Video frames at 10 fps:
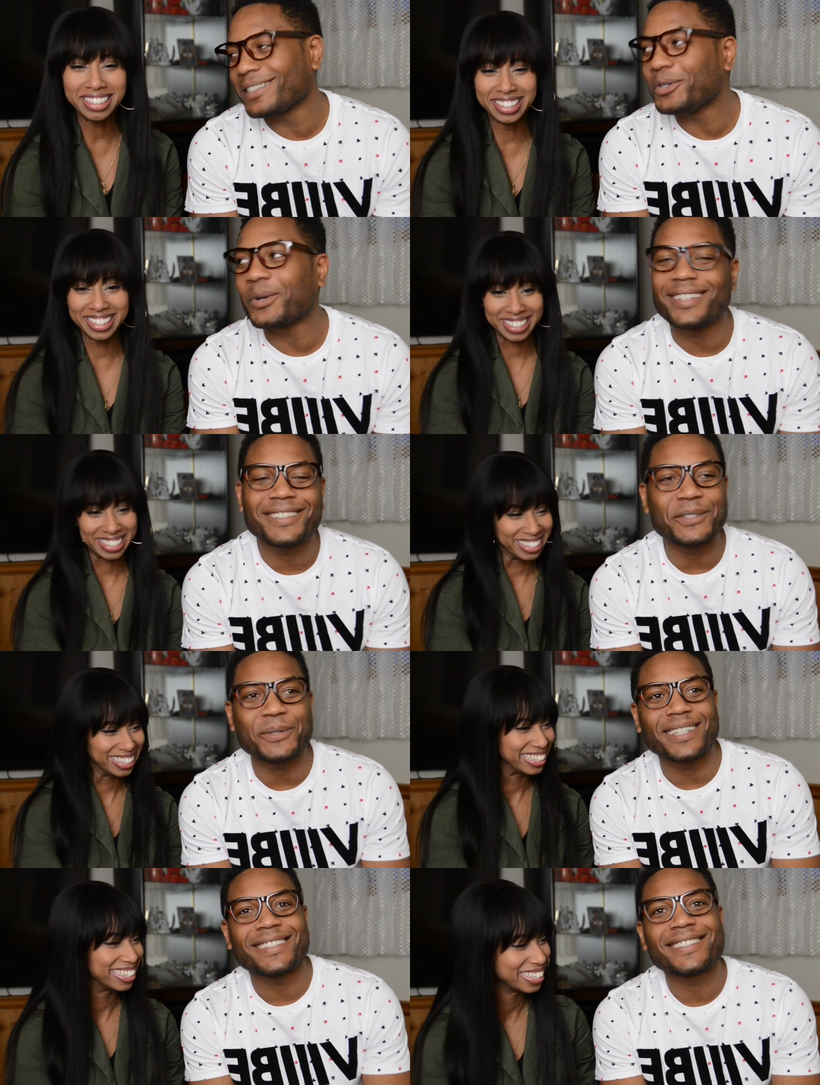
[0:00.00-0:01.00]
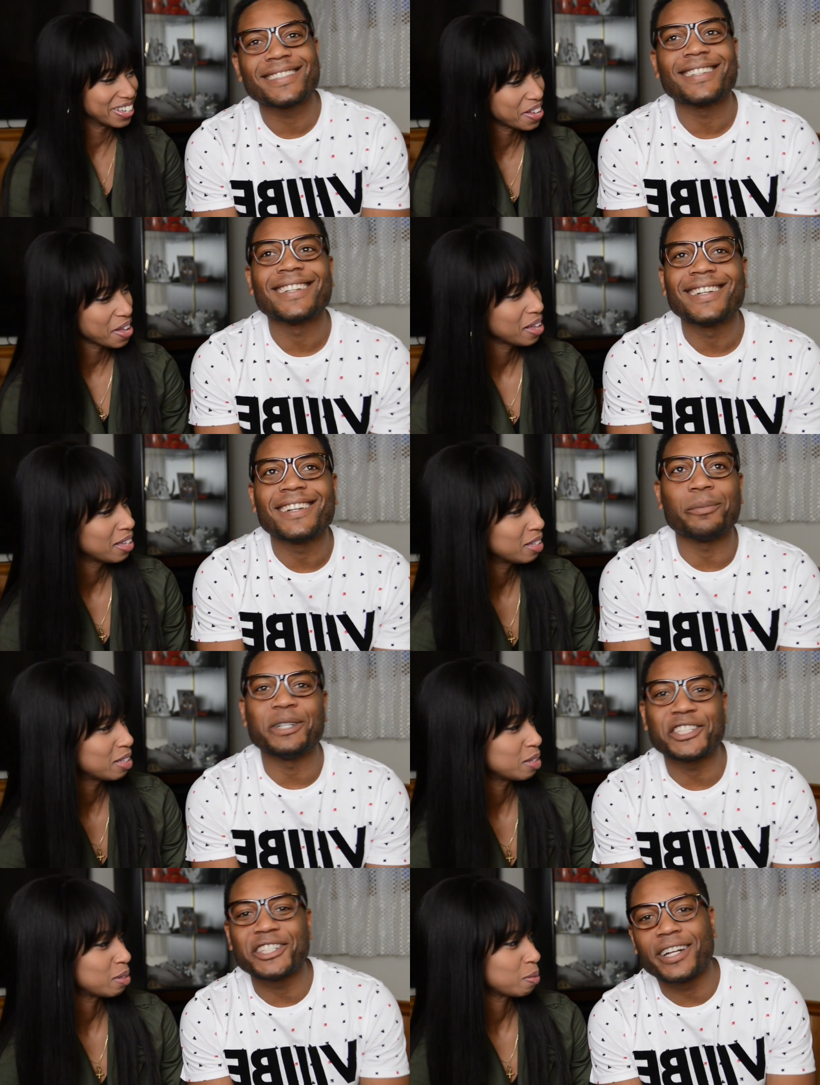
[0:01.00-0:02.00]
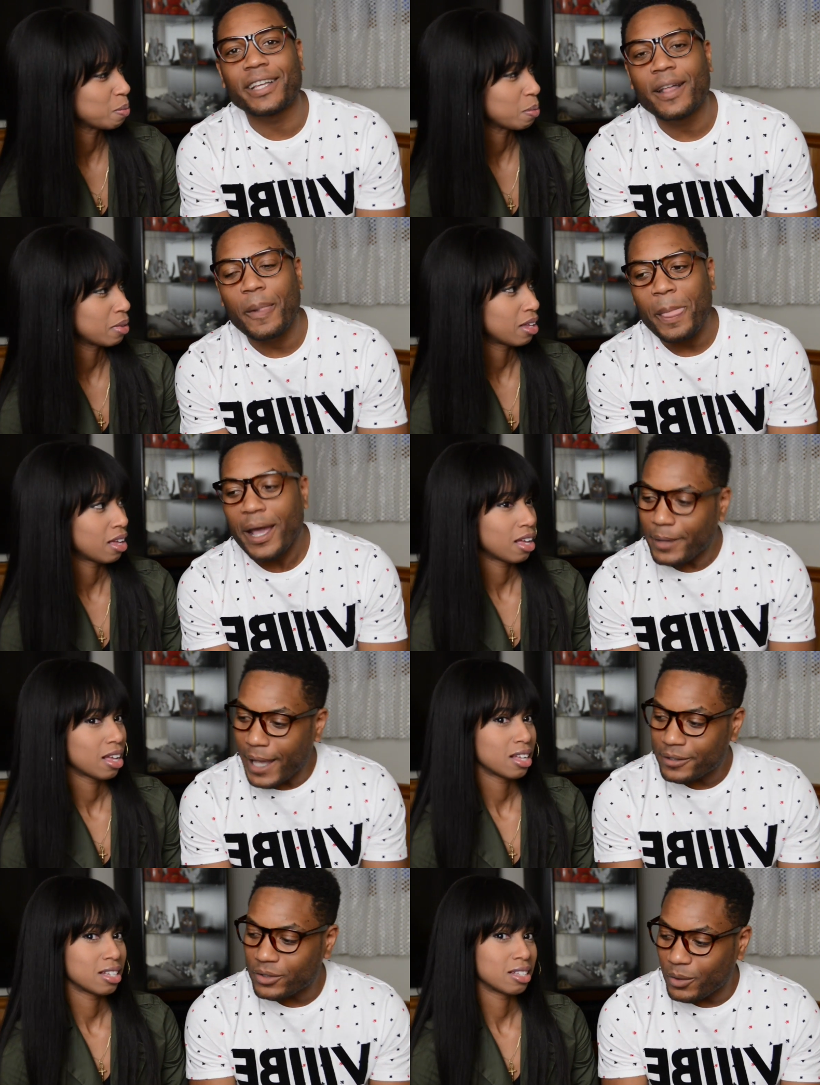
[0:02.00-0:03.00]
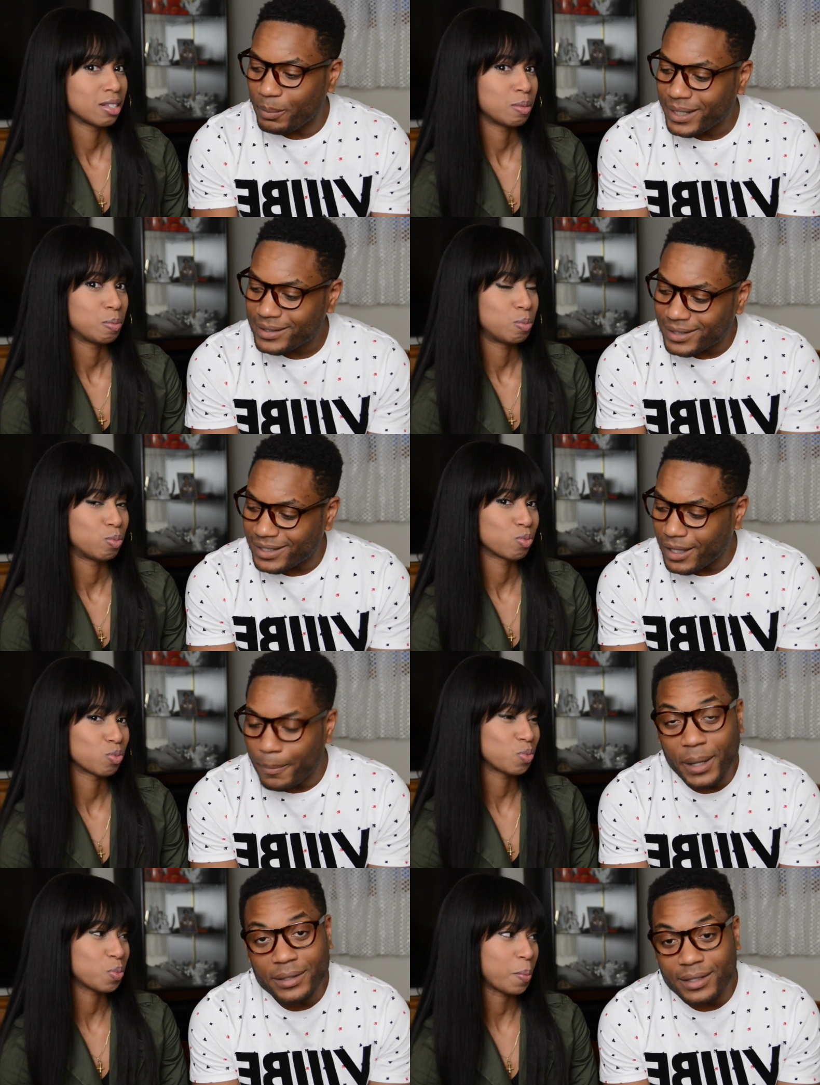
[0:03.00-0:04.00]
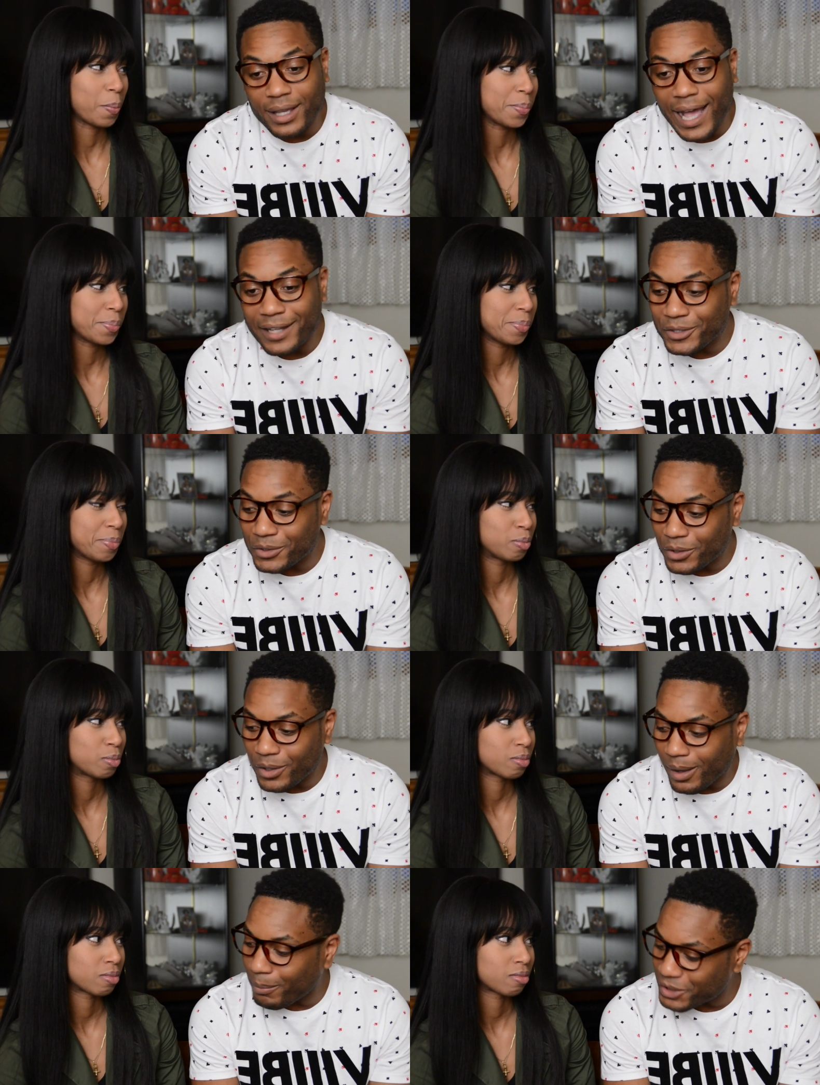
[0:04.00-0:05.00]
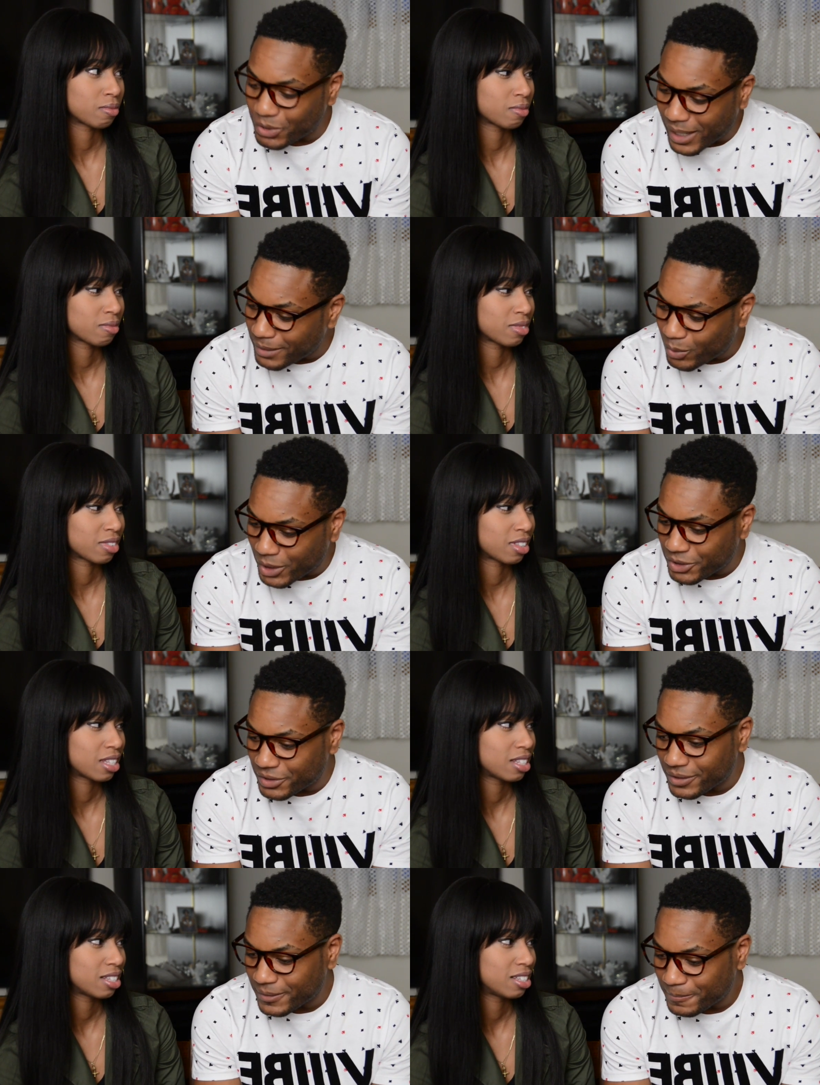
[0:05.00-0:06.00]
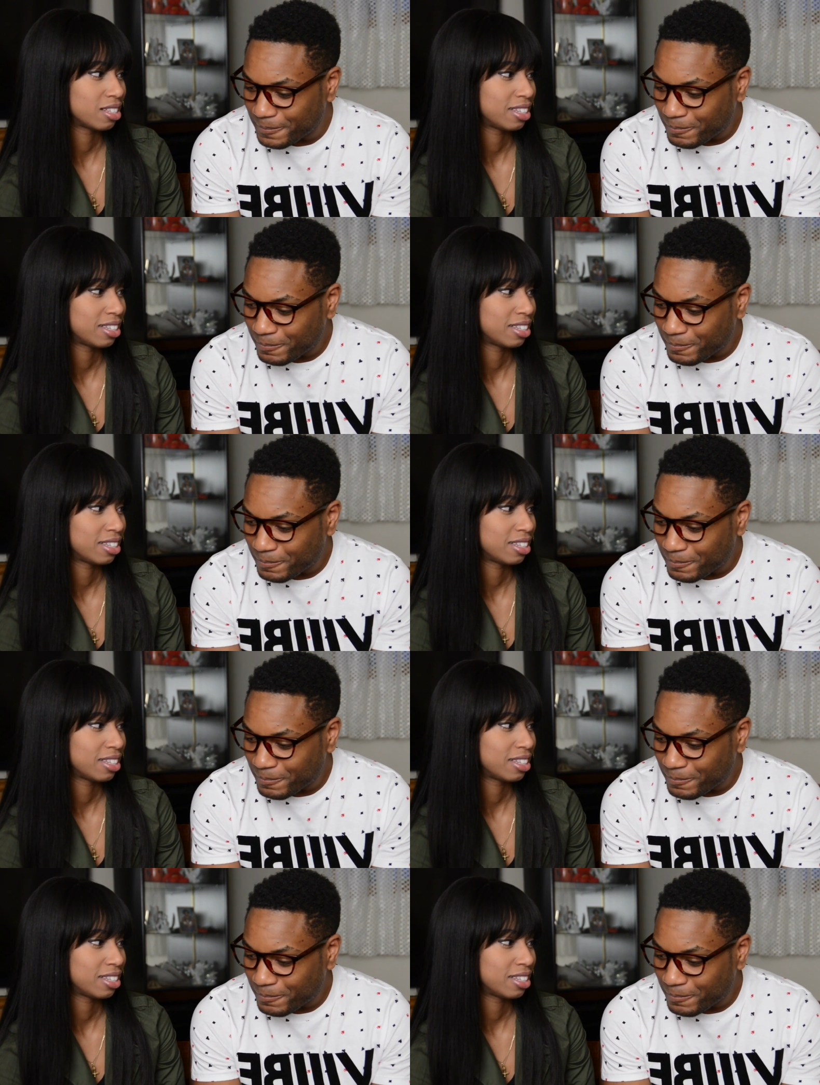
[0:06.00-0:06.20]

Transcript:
Speaker 1: It's a new word. It's a new word. Urban Dictionary. Yeah. So basically, I'm about to ask you a bunch of random questions.